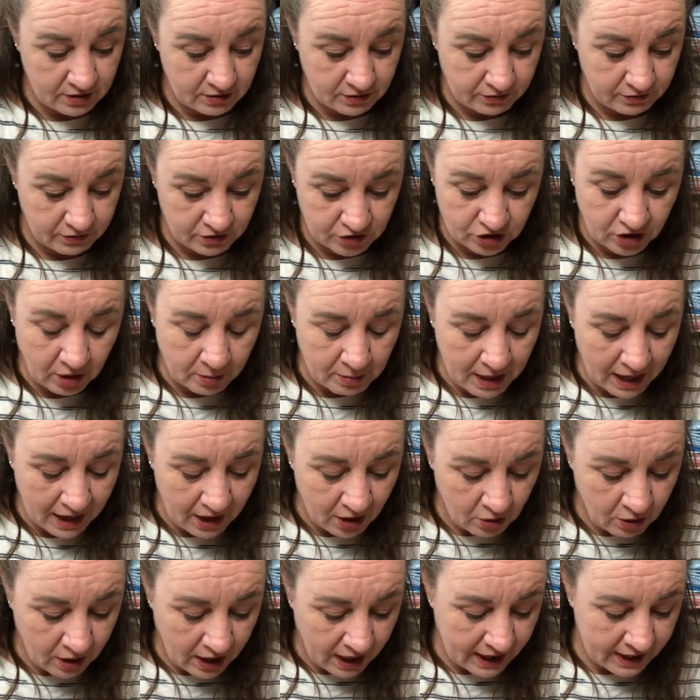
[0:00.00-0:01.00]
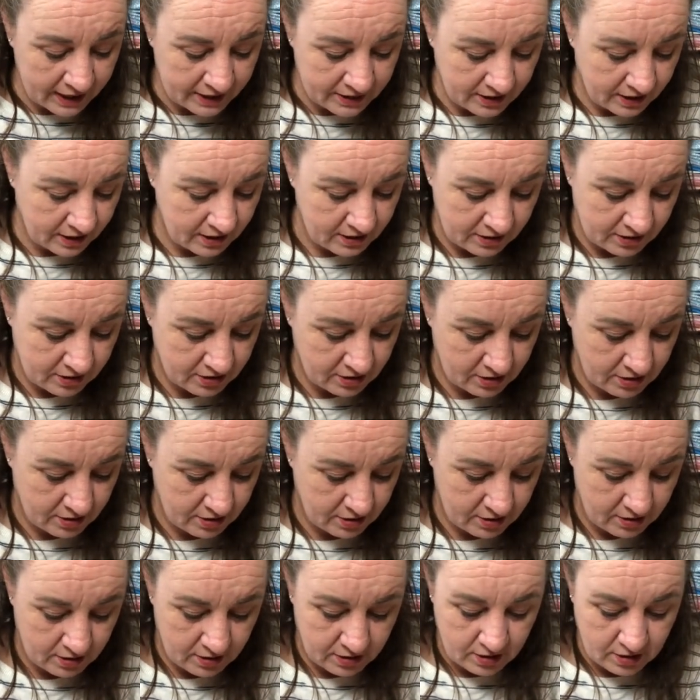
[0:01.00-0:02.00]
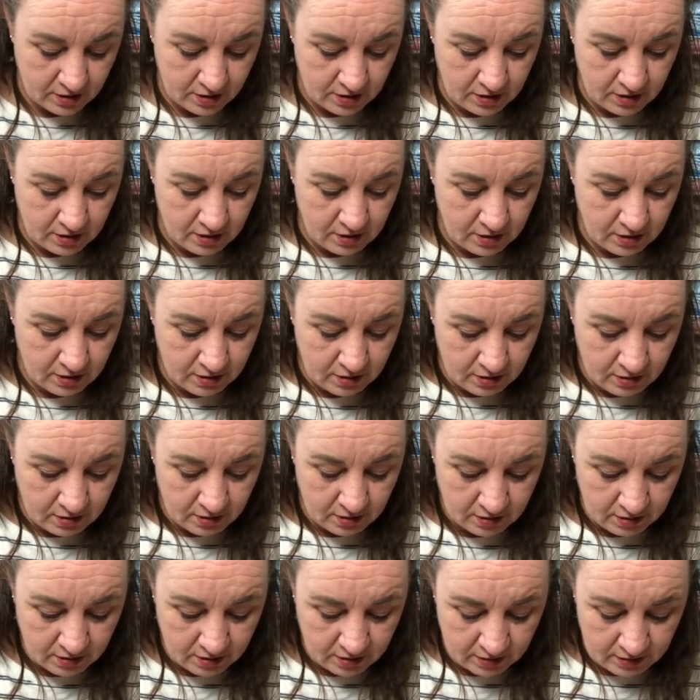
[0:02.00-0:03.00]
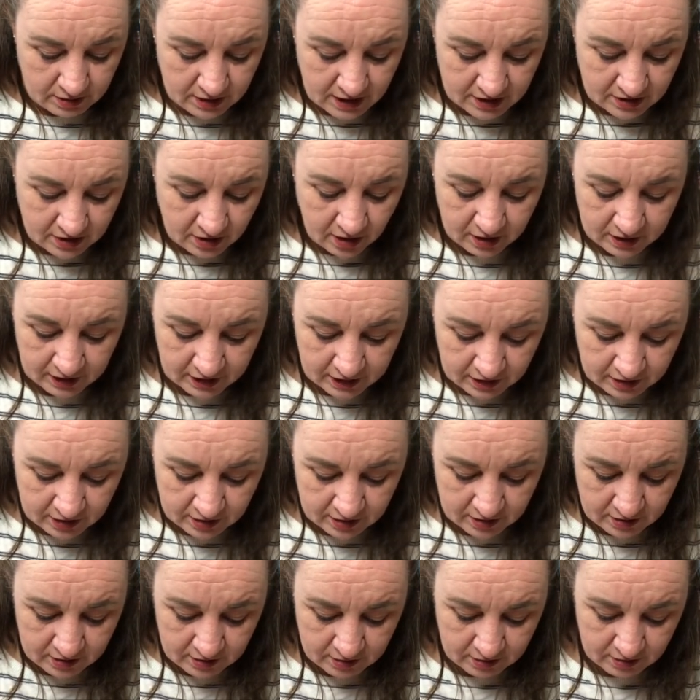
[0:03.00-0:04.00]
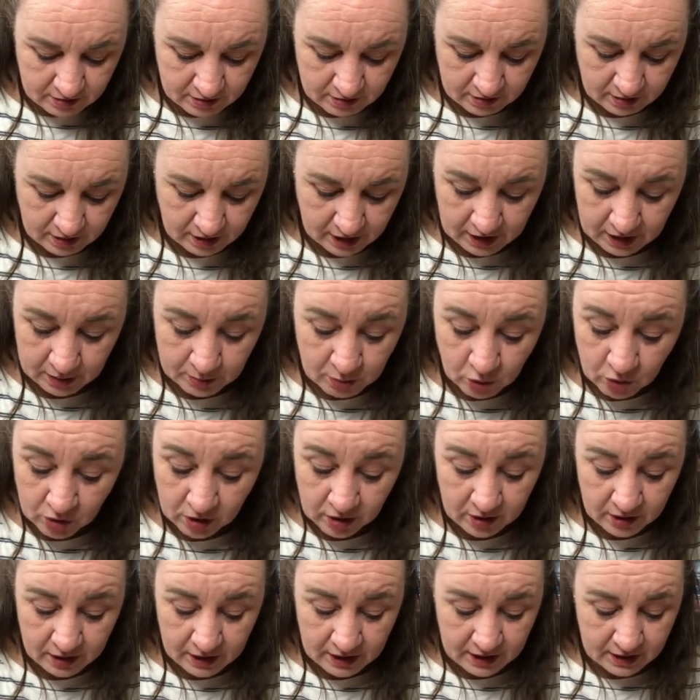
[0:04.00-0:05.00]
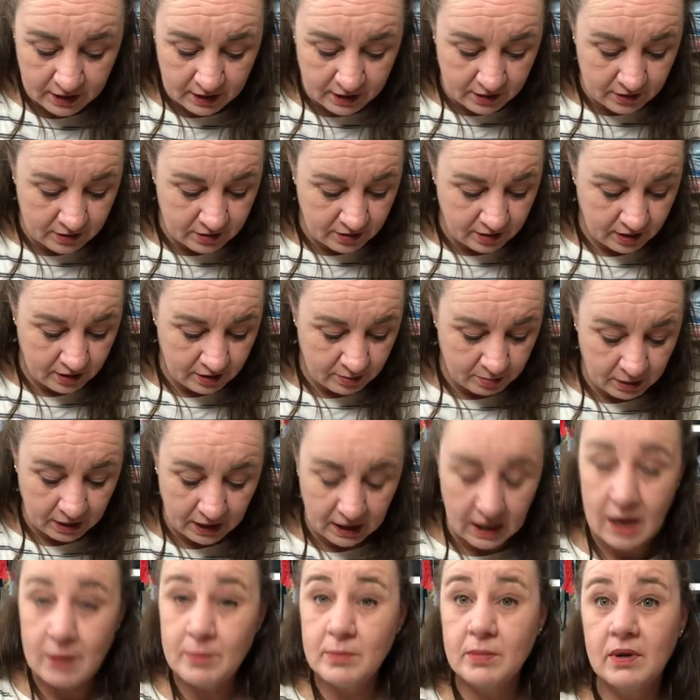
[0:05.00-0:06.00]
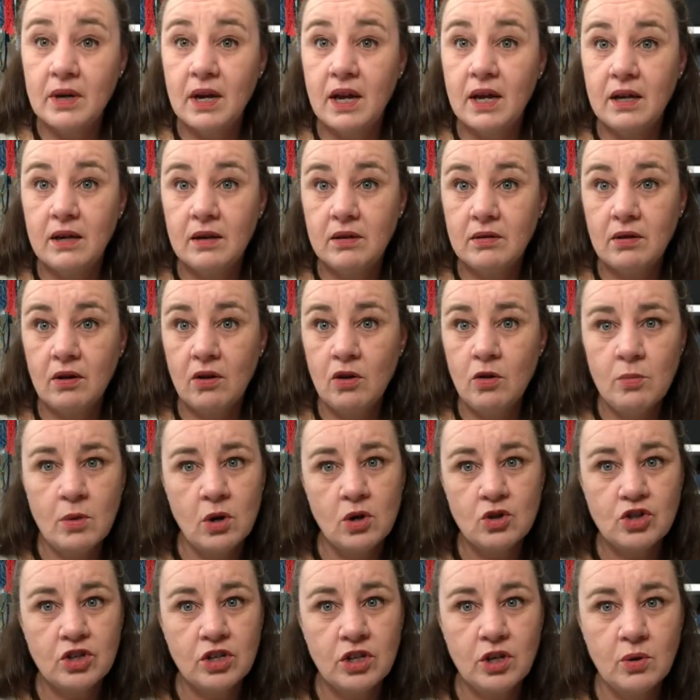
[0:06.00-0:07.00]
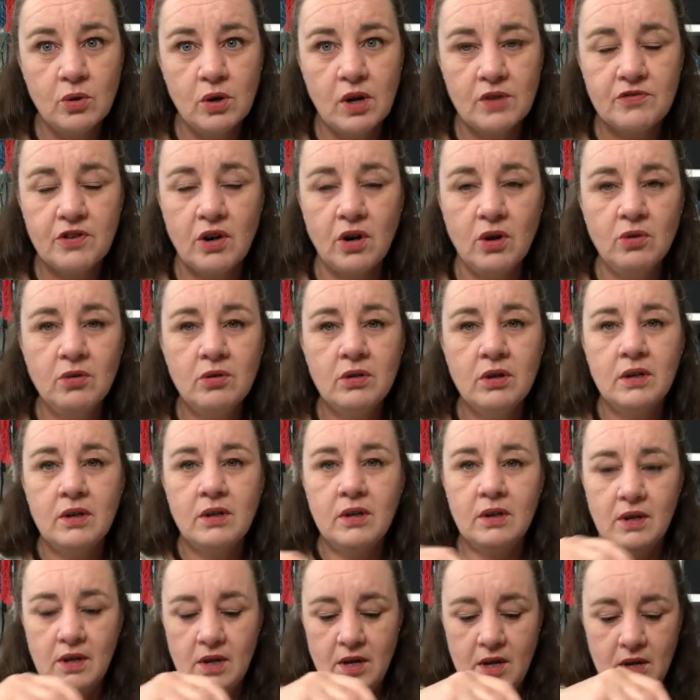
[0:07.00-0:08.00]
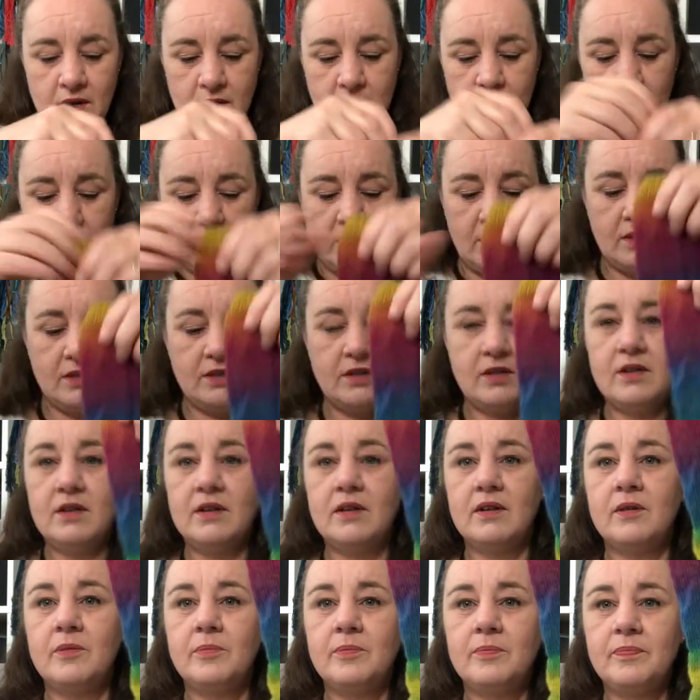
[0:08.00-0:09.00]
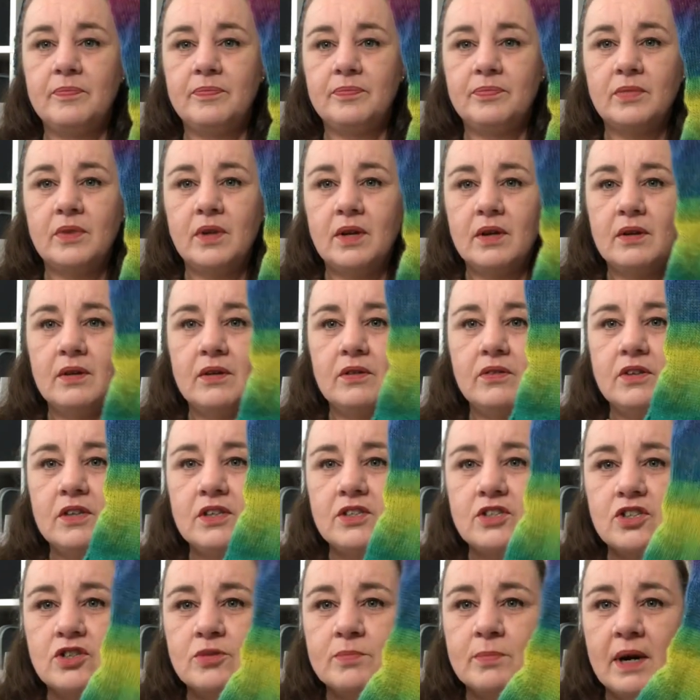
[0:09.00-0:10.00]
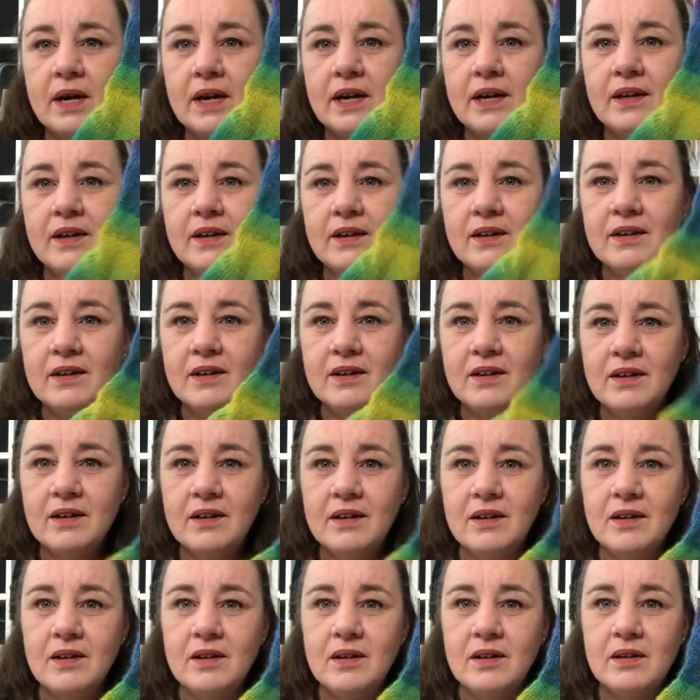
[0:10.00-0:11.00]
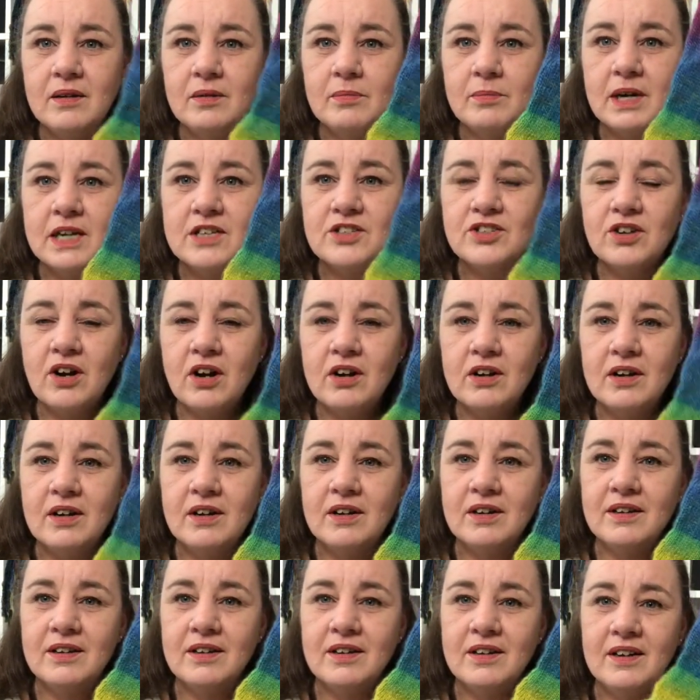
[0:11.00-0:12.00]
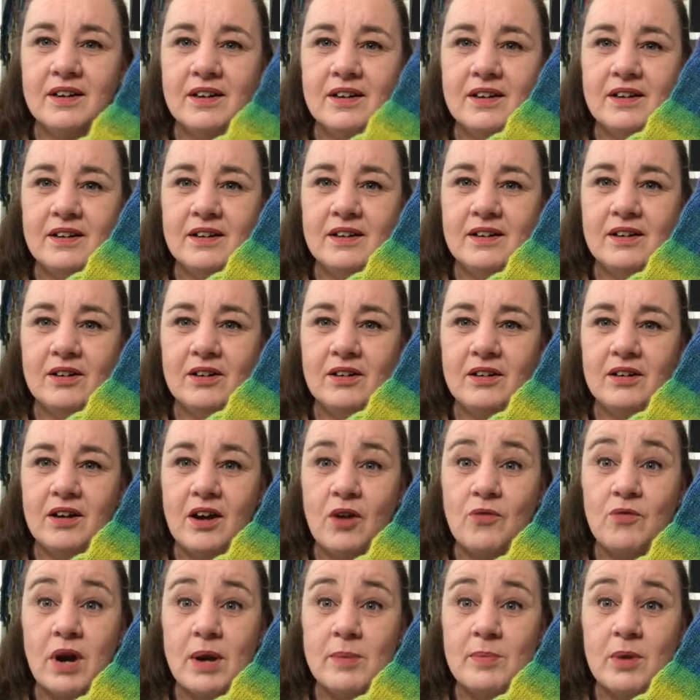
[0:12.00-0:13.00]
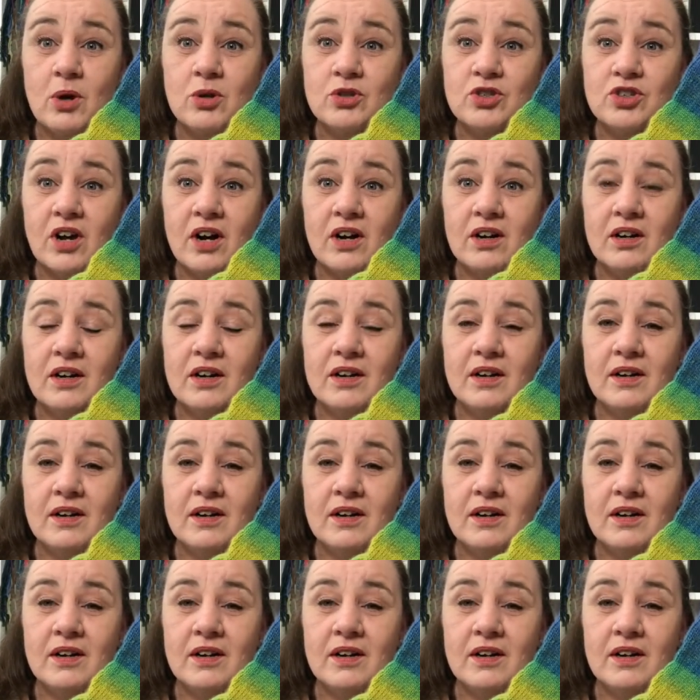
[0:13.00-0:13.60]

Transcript: somehow I didn't knit on it anymore, and it became almost a UFO. But this is my sock, a rainbow sock.